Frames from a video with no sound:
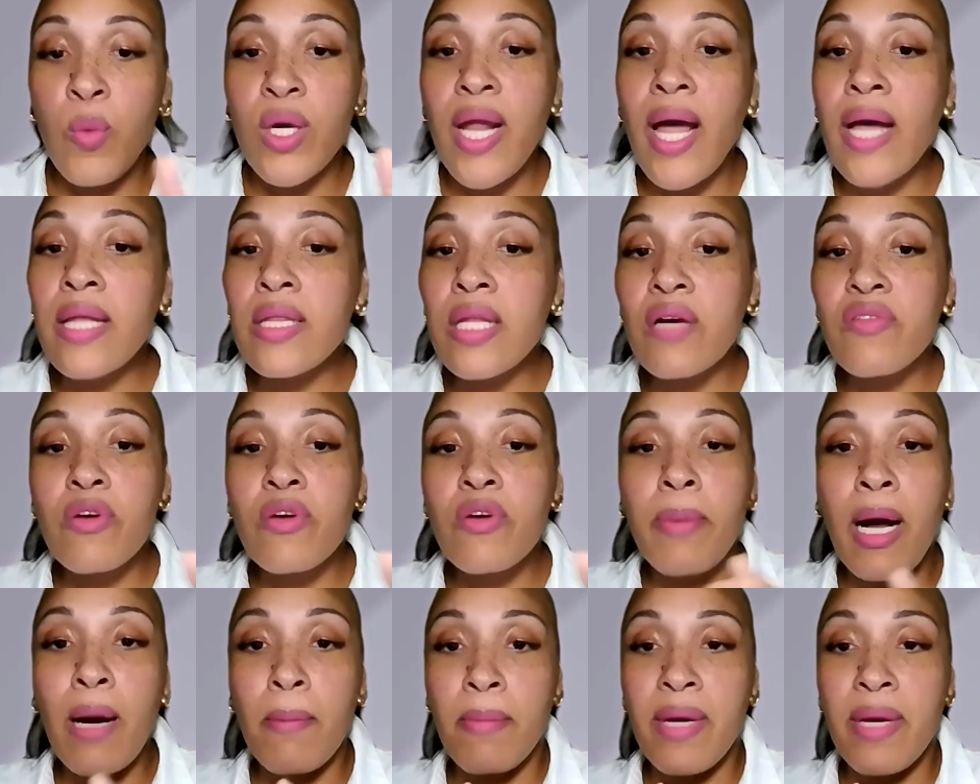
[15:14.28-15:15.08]
And what I
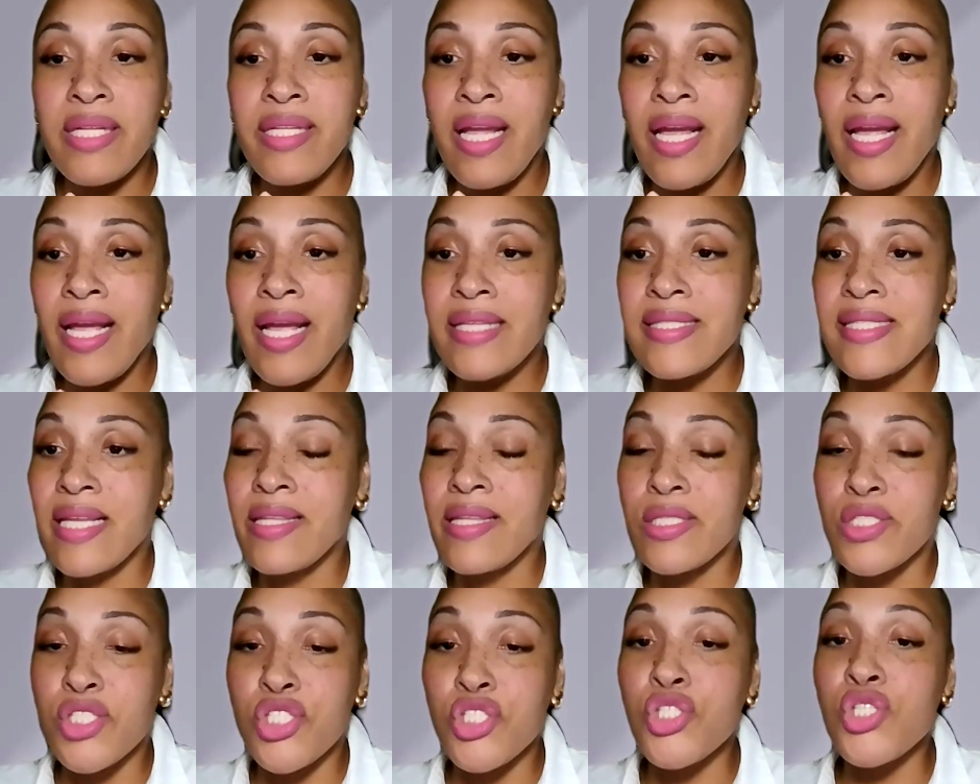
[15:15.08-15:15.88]
love about
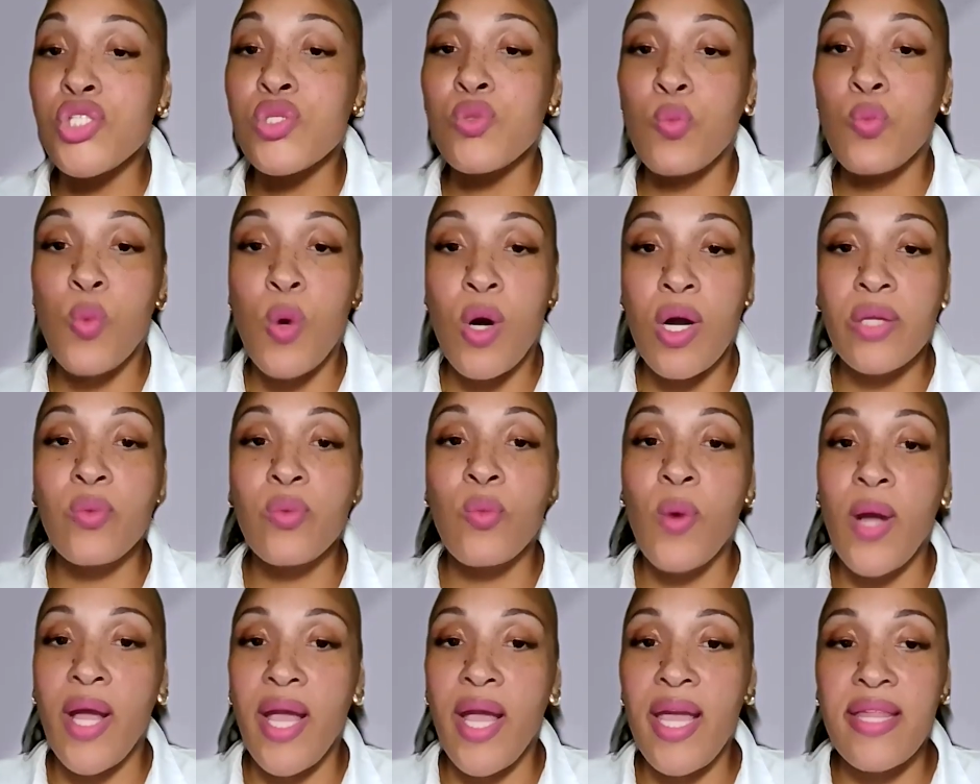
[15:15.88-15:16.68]
Monday is that this is just
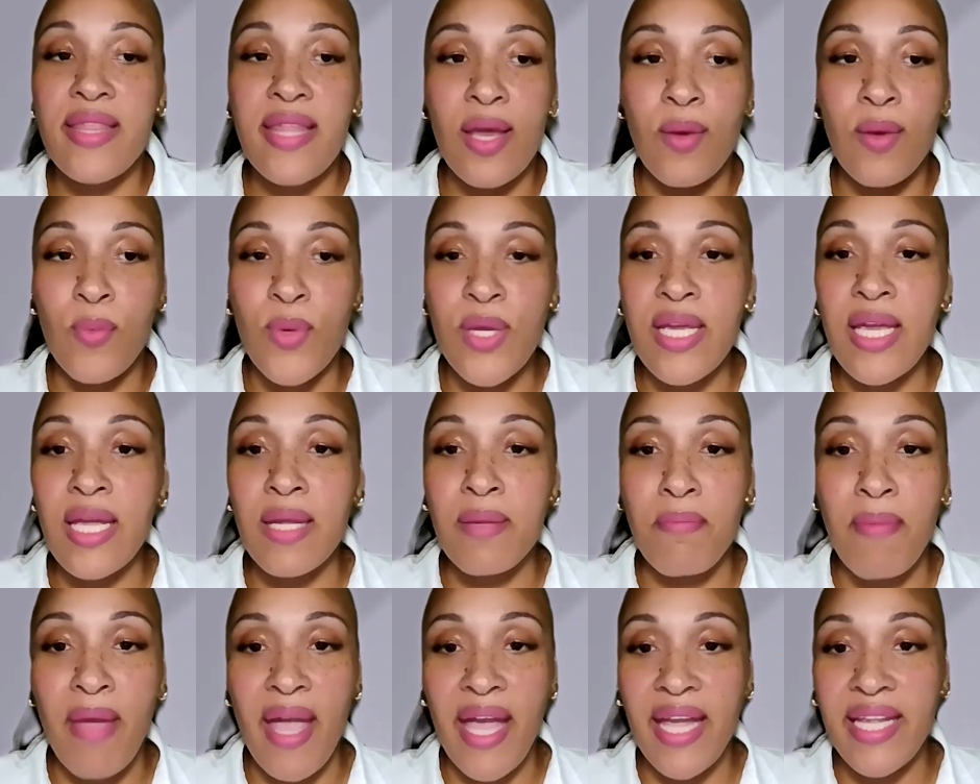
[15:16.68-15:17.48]
one way that
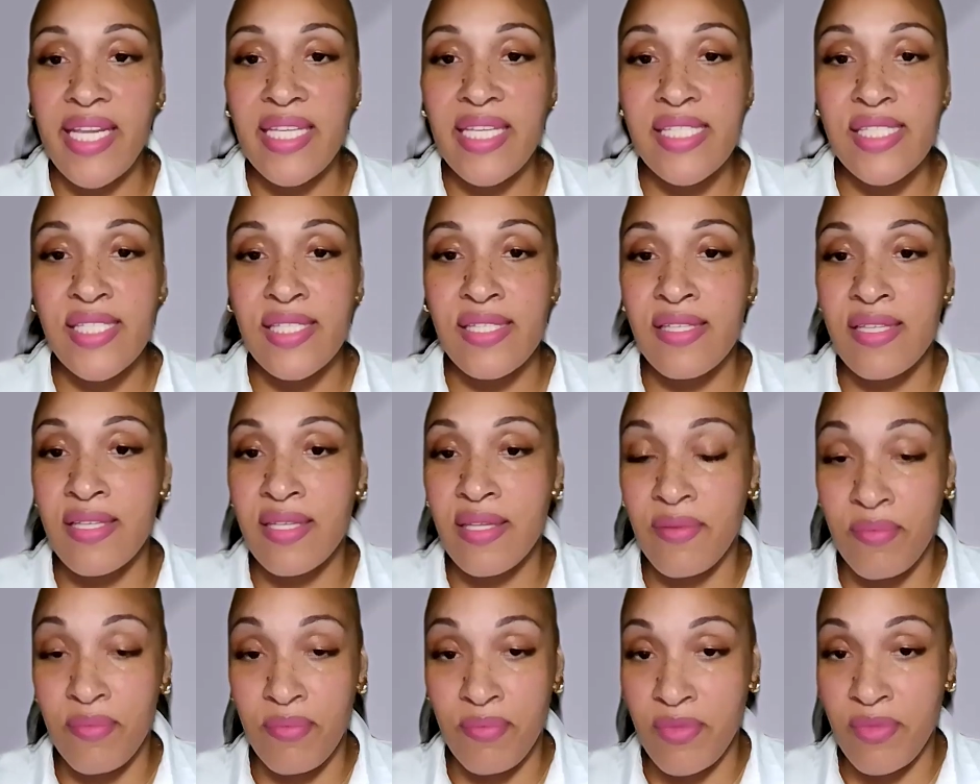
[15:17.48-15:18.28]
we could manage
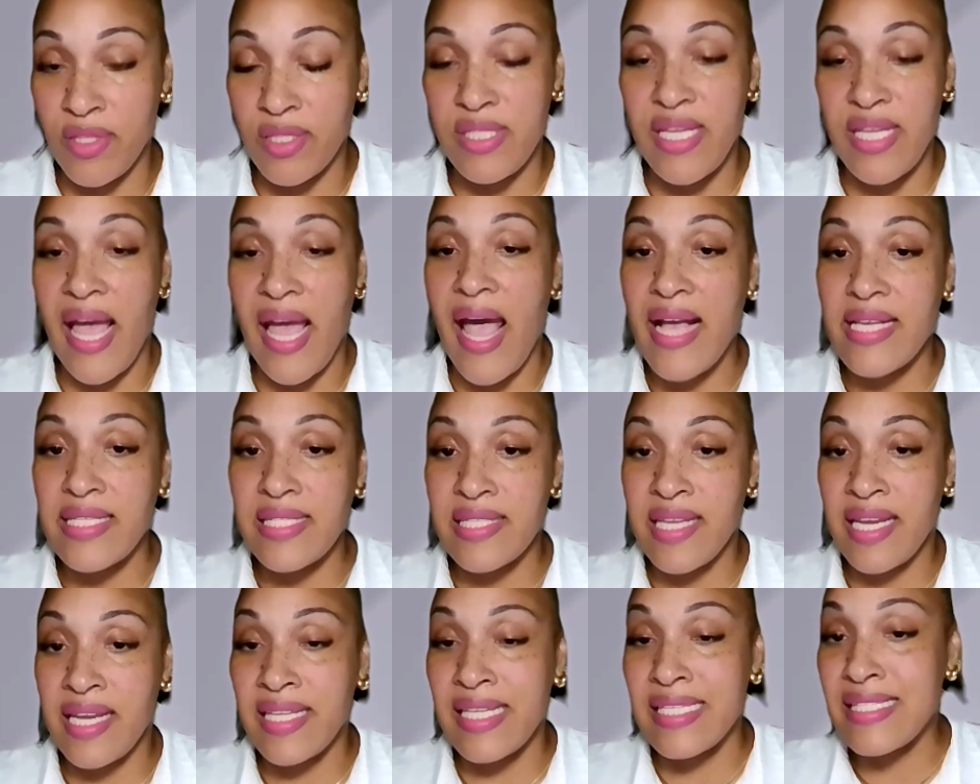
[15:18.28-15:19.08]
the
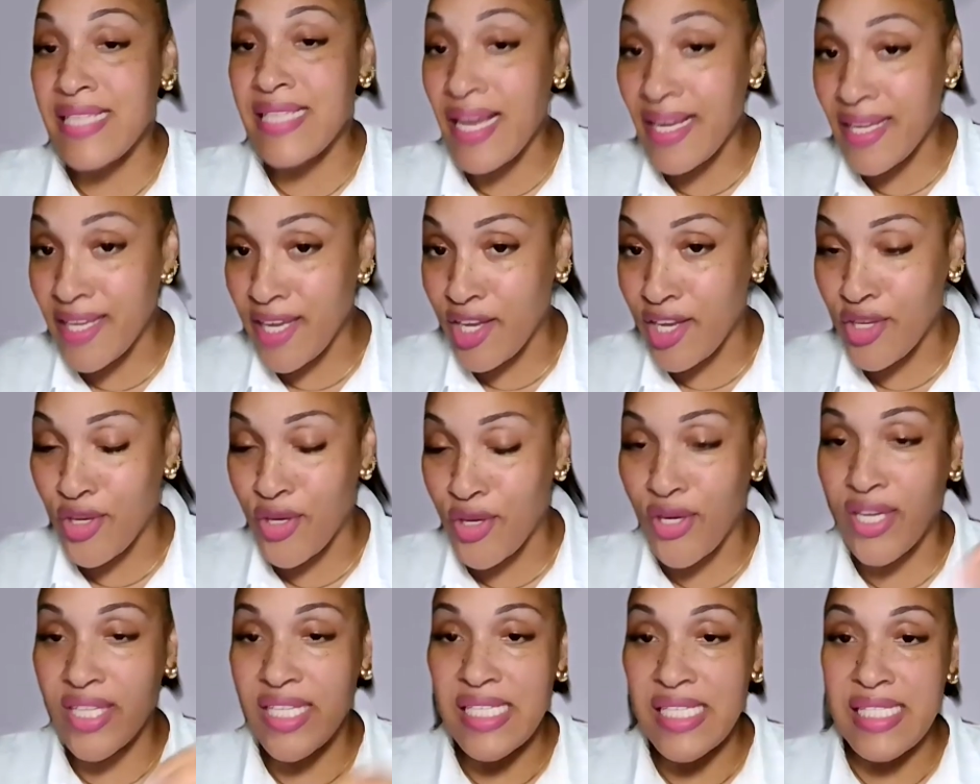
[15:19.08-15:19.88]
task. In a
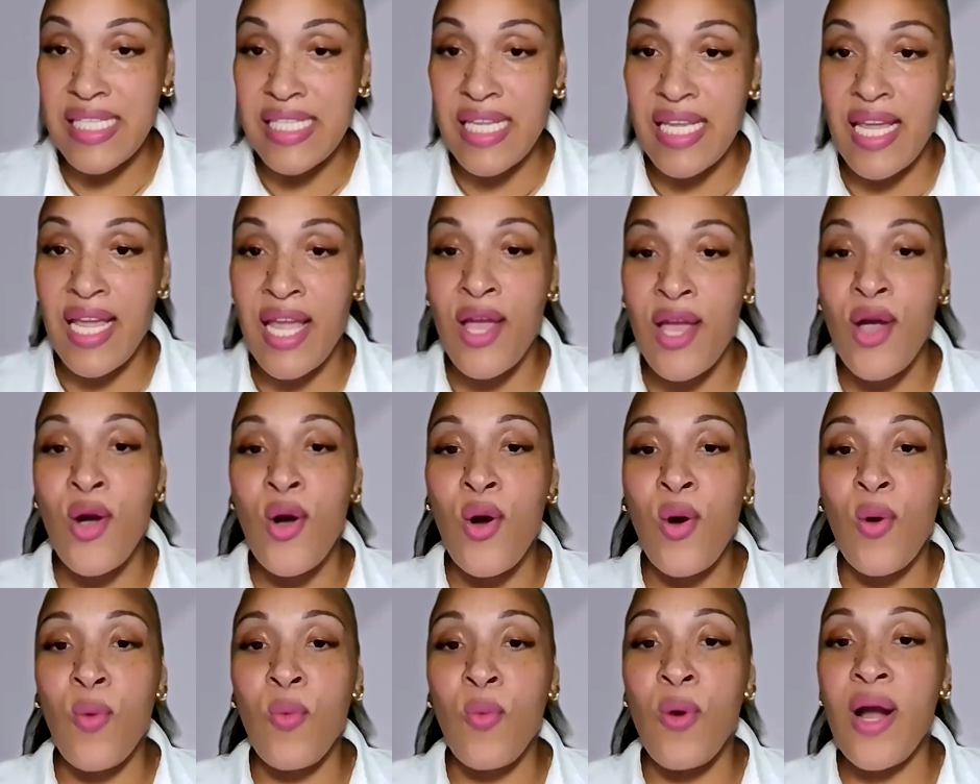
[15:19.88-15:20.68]
second, you're going to
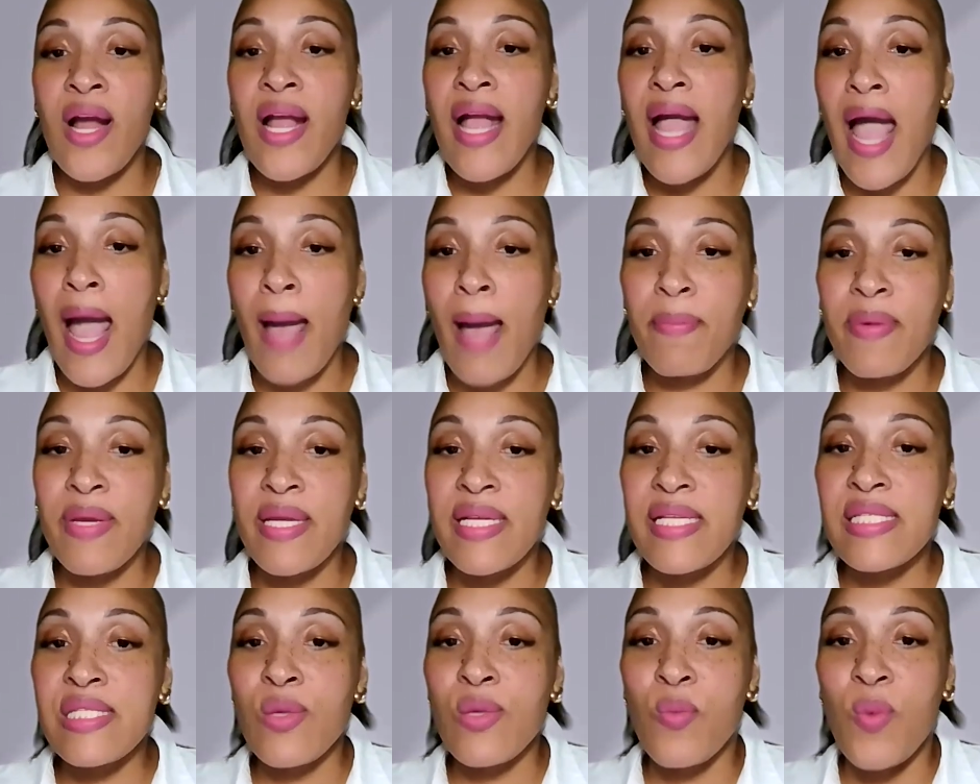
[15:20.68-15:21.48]
see what
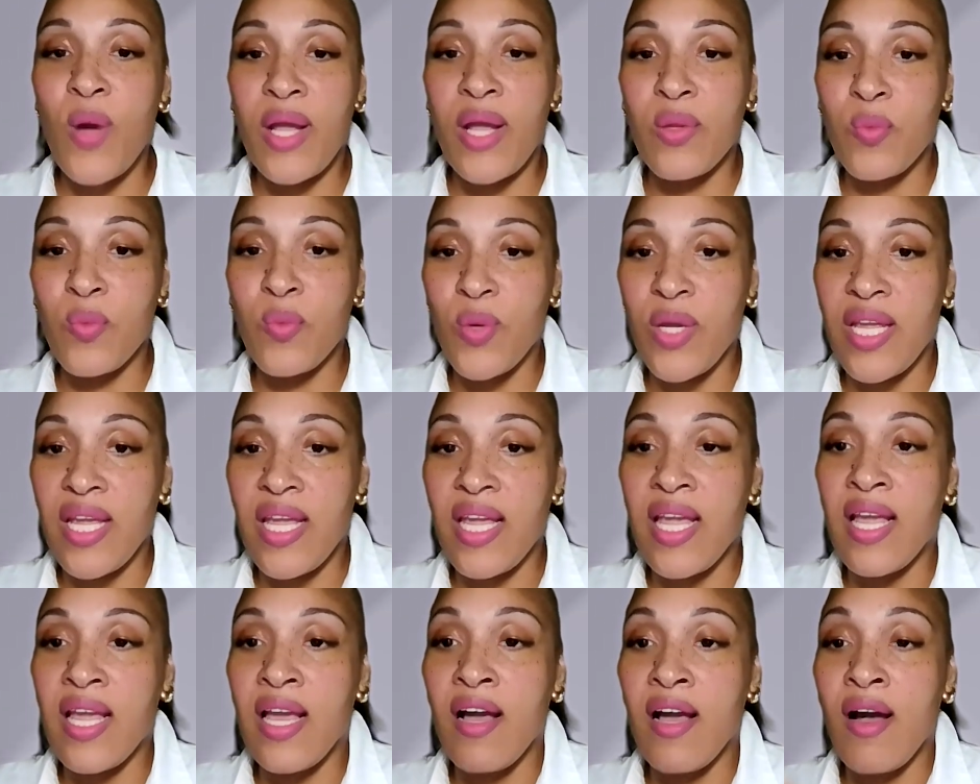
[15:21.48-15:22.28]
happens
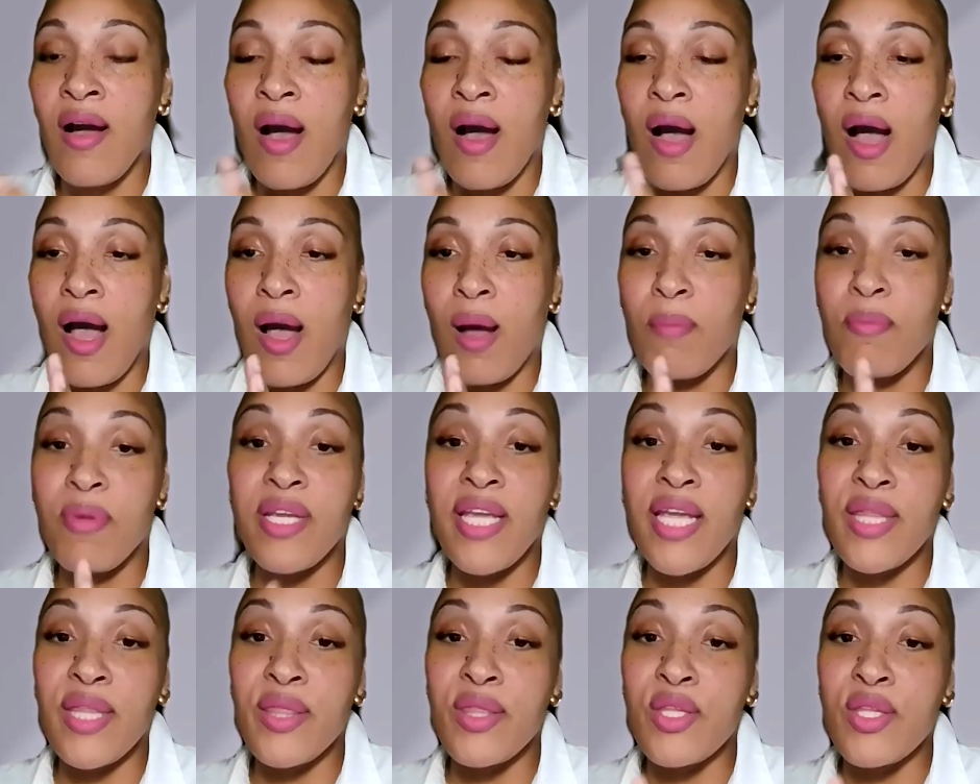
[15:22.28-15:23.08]
when we
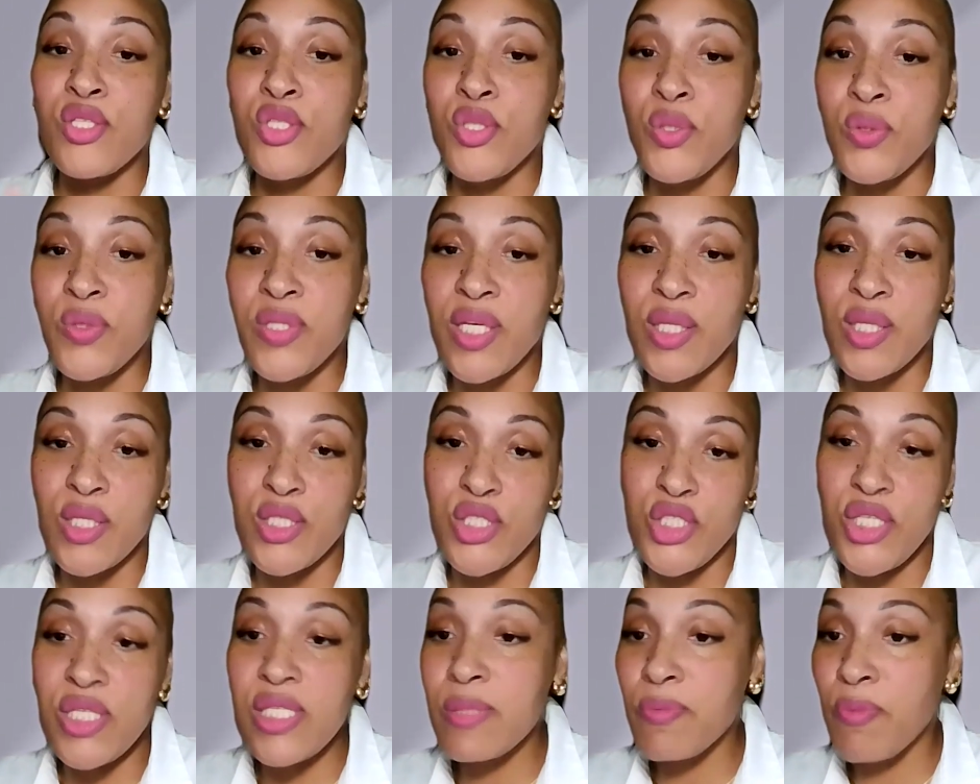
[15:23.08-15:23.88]
begin the due
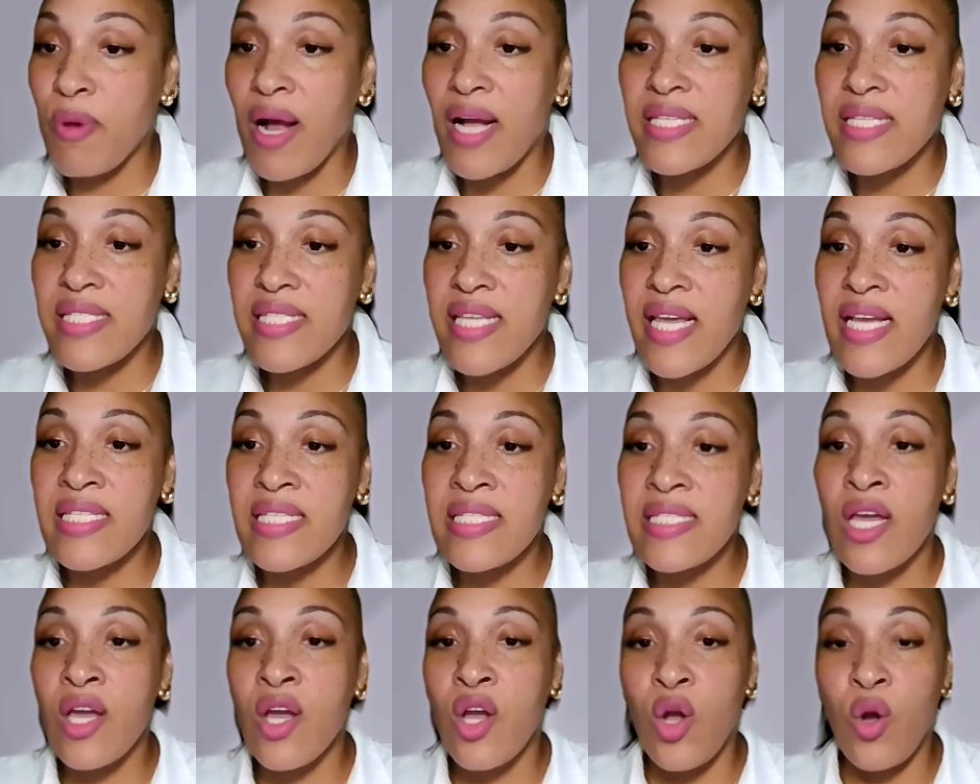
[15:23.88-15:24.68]
diligence
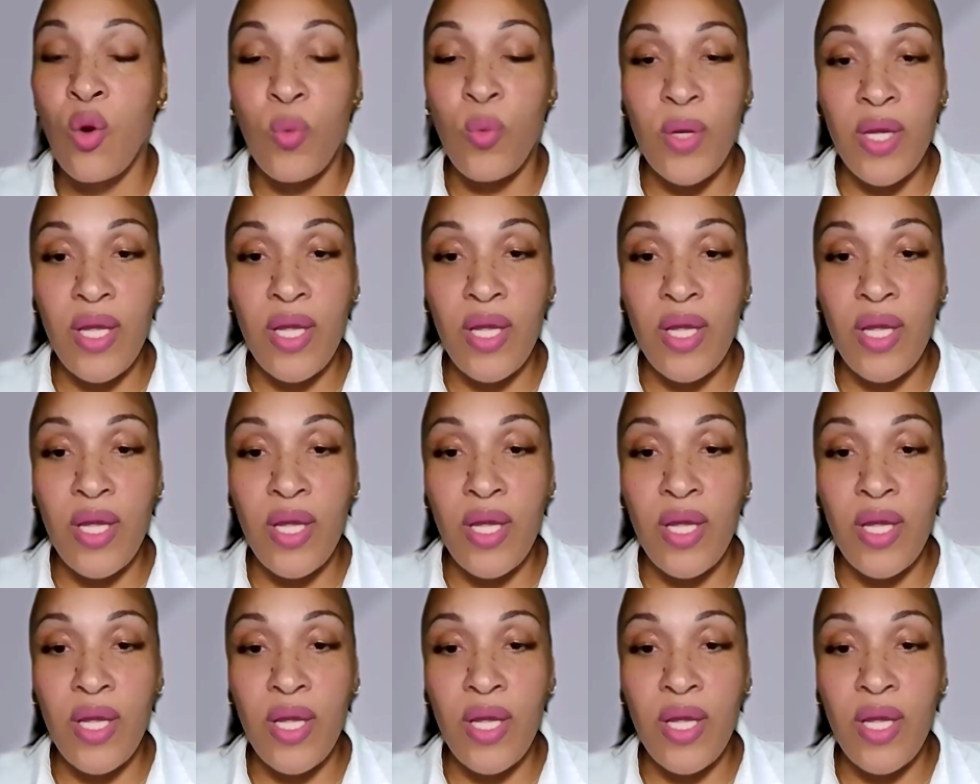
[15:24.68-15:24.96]
process.